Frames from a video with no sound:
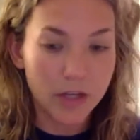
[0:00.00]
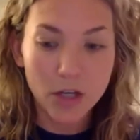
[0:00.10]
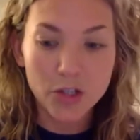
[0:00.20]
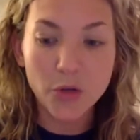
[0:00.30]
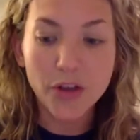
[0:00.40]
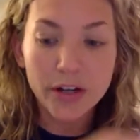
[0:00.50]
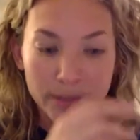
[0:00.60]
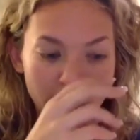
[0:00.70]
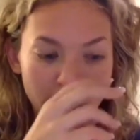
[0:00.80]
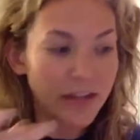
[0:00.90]
So
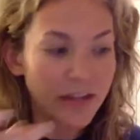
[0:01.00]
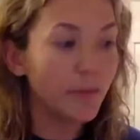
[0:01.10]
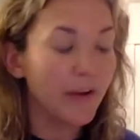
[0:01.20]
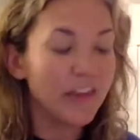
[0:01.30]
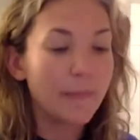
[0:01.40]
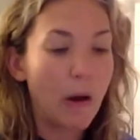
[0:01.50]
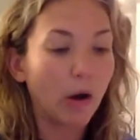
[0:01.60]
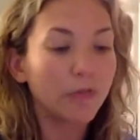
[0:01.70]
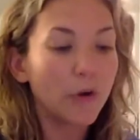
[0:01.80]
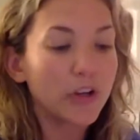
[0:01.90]
there's in the
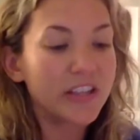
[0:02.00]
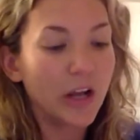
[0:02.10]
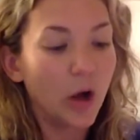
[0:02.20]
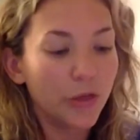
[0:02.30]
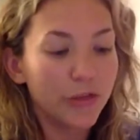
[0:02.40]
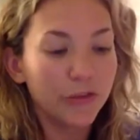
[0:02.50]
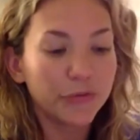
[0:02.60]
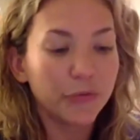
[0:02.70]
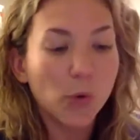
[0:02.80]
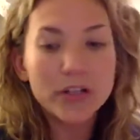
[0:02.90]
Power Focus, they call it the
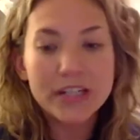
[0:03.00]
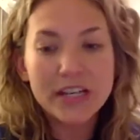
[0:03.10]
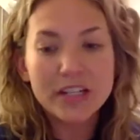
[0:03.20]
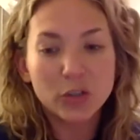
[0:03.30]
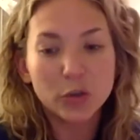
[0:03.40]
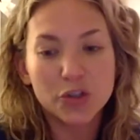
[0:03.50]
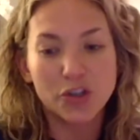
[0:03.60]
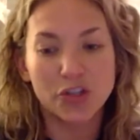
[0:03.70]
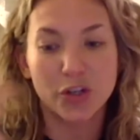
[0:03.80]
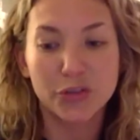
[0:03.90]
4D solution.
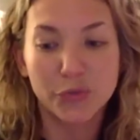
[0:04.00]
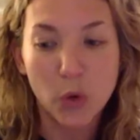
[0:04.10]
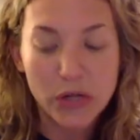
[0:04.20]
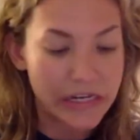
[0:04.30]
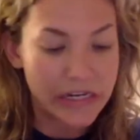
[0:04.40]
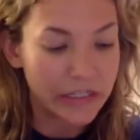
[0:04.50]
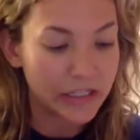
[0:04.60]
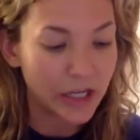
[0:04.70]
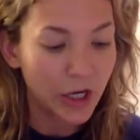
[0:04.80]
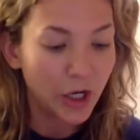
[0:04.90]
So there's 4 Ds.
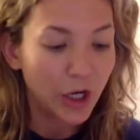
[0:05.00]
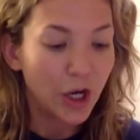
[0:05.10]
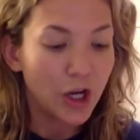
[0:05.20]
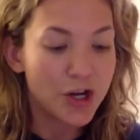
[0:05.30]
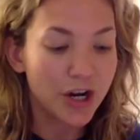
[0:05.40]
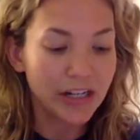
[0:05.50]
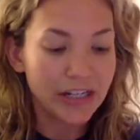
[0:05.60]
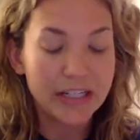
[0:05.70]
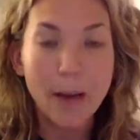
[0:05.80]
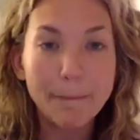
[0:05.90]
You're going to
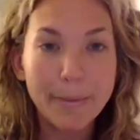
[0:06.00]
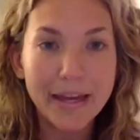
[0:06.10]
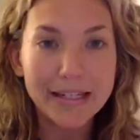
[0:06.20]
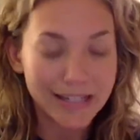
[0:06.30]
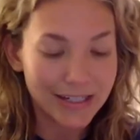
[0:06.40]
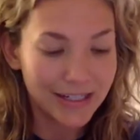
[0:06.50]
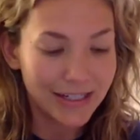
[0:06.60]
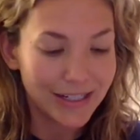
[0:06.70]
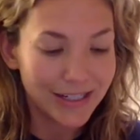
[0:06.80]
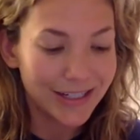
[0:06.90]
dump it,
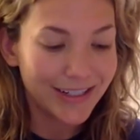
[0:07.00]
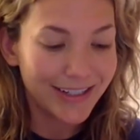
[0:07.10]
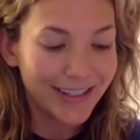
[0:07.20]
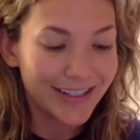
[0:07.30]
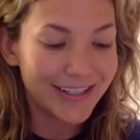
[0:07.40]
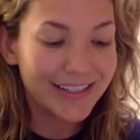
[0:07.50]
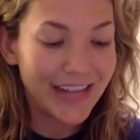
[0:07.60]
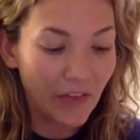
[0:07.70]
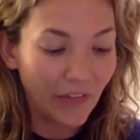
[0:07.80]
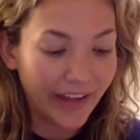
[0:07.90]

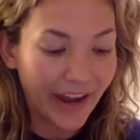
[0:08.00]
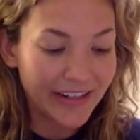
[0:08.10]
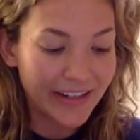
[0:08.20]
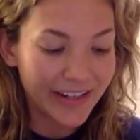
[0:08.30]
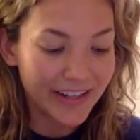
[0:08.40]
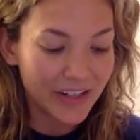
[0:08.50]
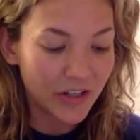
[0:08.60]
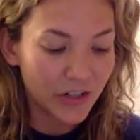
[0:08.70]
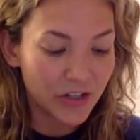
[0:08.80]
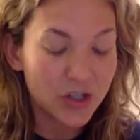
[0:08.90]
delegate it,
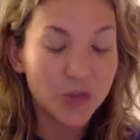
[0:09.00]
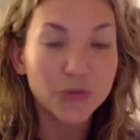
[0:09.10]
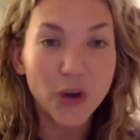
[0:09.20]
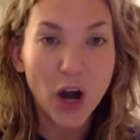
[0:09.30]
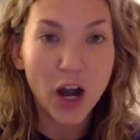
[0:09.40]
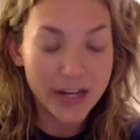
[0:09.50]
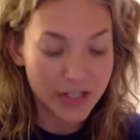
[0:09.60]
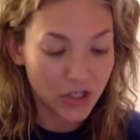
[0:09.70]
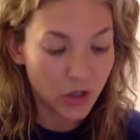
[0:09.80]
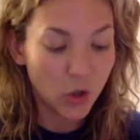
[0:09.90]
defer it,
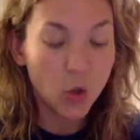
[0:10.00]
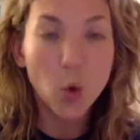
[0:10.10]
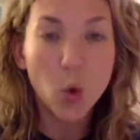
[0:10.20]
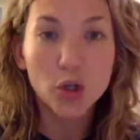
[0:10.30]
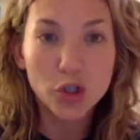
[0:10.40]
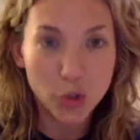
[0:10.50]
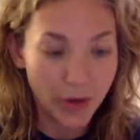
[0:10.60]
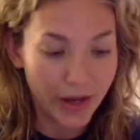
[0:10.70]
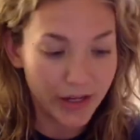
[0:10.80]
or do it.